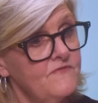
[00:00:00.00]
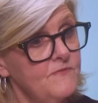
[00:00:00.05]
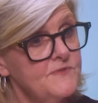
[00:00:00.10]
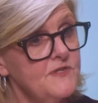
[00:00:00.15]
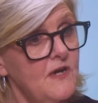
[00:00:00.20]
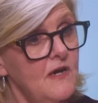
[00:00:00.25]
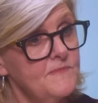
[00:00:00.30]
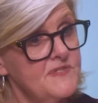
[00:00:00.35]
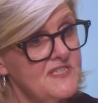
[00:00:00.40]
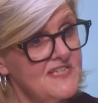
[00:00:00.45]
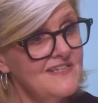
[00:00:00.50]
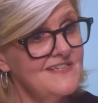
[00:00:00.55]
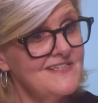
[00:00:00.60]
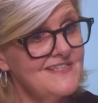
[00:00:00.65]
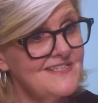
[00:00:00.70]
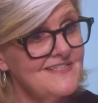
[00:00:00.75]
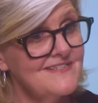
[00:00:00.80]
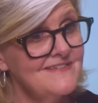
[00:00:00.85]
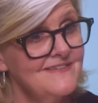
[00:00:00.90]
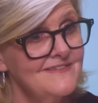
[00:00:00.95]
time
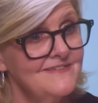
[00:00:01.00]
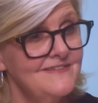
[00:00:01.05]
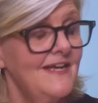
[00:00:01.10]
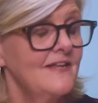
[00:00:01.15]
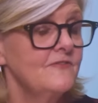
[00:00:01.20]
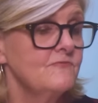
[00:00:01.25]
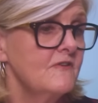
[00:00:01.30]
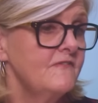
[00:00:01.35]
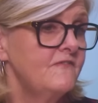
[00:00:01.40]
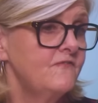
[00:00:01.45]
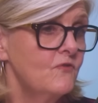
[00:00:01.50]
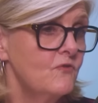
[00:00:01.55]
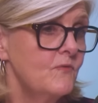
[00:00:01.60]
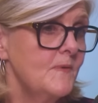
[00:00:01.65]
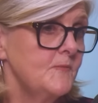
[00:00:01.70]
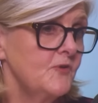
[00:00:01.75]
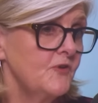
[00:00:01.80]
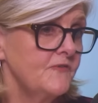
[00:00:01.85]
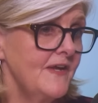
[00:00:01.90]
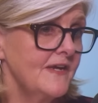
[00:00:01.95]
since, now there are 4
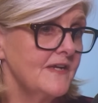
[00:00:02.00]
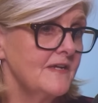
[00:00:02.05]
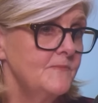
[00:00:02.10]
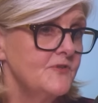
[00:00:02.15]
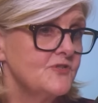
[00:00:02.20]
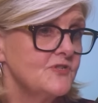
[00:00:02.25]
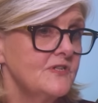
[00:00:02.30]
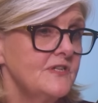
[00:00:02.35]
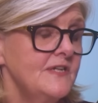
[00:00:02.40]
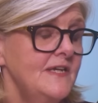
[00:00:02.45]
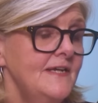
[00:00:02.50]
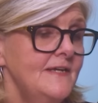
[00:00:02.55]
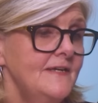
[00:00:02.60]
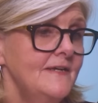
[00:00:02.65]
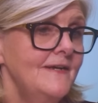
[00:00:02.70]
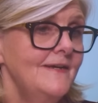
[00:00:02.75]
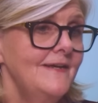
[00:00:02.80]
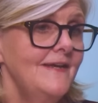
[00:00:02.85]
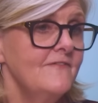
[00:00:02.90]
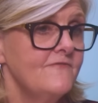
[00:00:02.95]
women on that commission.
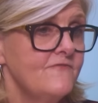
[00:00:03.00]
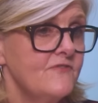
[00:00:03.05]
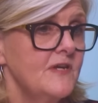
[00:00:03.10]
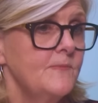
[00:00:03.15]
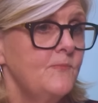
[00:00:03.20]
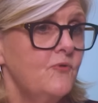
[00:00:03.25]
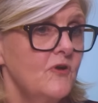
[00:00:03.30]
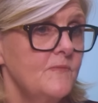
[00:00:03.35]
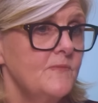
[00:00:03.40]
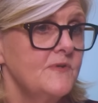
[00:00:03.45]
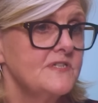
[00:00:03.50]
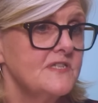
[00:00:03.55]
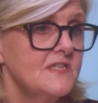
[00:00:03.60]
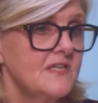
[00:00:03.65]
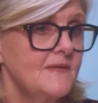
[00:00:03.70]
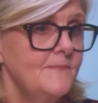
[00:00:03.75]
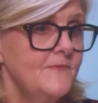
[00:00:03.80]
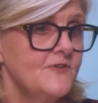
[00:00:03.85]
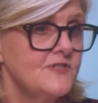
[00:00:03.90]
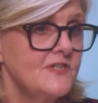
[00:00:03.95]
Every appointment to the
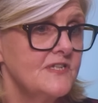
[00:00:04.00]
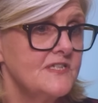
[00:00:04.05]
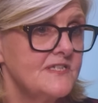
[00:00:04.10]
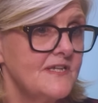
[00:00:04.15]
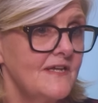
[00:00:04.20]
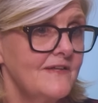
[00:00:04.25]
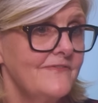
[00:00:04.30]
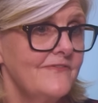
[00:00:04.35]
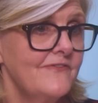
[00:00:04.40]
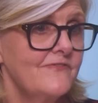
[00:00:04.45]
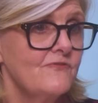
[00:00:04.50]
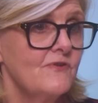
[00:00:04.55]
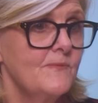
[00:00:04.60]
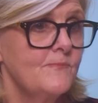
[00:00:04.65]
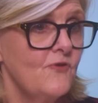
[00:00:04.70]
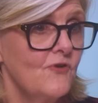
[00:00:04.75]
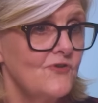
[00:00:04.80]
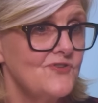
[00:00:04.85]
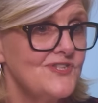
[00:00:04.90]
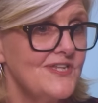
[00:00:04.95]
commission is done through a
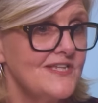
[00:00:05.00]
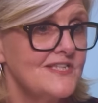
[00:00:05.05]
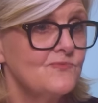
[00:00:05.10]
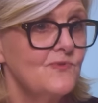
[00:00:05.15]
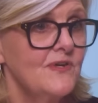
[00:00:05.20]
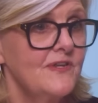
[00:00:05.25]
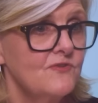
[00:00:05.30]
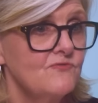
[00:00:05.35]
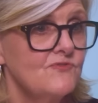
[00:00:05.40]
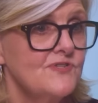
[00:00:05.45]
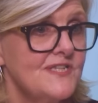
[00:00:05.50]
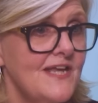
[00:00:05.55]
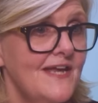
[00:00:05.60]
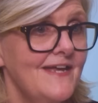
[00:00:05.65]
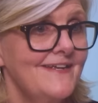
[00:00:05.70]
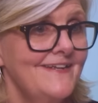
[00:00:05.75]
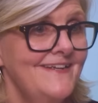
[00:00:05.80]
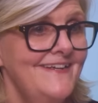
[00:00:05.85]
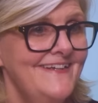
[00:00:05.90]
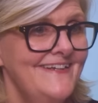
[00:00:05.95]
process where there is
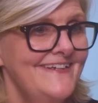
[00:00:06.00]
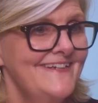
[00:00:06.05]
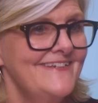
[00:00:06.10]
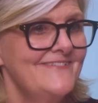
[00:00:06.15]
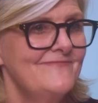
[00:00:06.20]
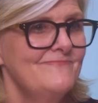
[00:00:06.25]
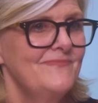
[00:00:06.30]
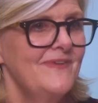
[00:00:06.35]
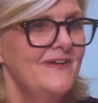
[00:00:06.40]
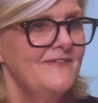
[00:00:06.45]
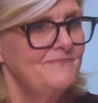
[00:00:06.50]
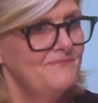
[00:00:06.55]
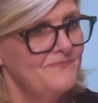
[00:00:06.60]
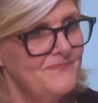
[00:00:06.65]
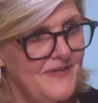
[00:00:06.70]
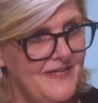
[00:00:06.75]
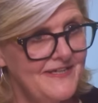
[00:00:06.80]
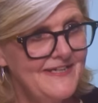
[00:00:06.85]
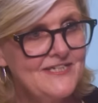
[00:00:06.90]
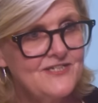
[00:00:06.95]
an
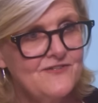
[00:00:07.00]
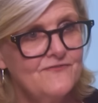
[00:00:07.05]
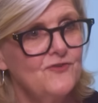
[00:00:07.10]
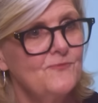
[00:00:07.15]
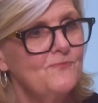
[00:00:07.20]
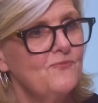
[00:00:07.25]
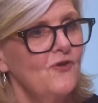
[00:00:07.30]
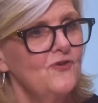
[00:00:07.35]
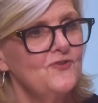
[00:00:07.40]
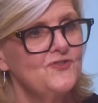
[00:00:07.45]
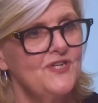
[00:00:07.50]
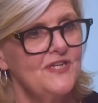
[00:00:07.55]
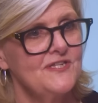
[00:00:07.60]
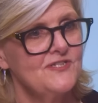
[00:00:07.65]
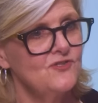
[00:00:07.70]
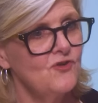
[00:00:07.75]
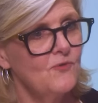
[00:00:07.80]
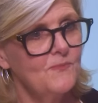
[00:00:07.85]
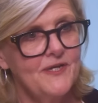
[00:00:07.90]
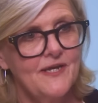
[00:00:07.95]
interview
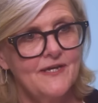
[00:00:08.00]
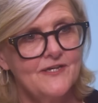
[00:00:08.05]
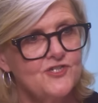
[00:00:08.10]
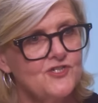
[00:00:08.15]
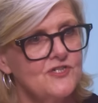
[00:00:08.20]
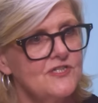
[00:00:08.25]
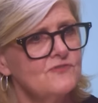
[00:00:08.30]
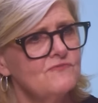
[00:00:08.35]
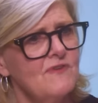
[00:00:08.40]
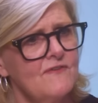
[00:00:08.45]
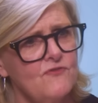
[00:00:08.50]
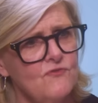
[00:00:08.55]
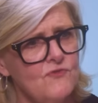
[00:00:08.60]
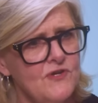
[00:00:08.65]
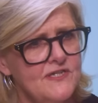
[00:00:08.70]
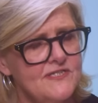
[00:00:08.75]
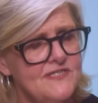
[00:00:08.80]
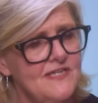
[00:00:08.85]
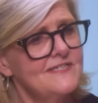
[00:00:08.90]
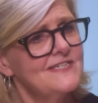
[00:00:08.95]
process, nominations,
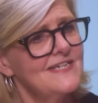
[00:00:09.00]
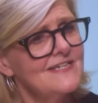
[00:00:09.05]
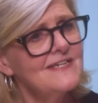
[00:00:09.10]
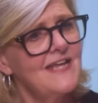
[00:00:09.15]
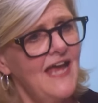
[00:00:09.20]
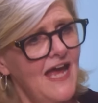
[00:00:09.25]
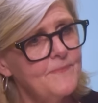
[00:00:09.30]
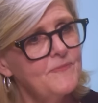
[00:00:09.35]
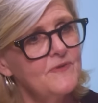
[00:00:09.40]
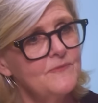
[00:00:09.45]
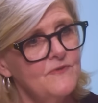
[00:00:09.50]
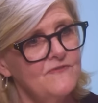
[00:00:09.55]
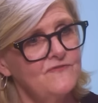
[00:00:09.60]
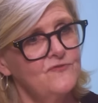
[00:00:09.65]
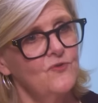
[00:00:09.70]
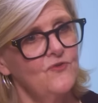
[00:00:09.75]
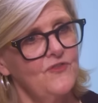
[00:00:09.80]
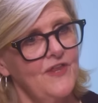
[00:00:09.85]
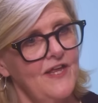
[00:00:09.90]
referees. It didn't happen before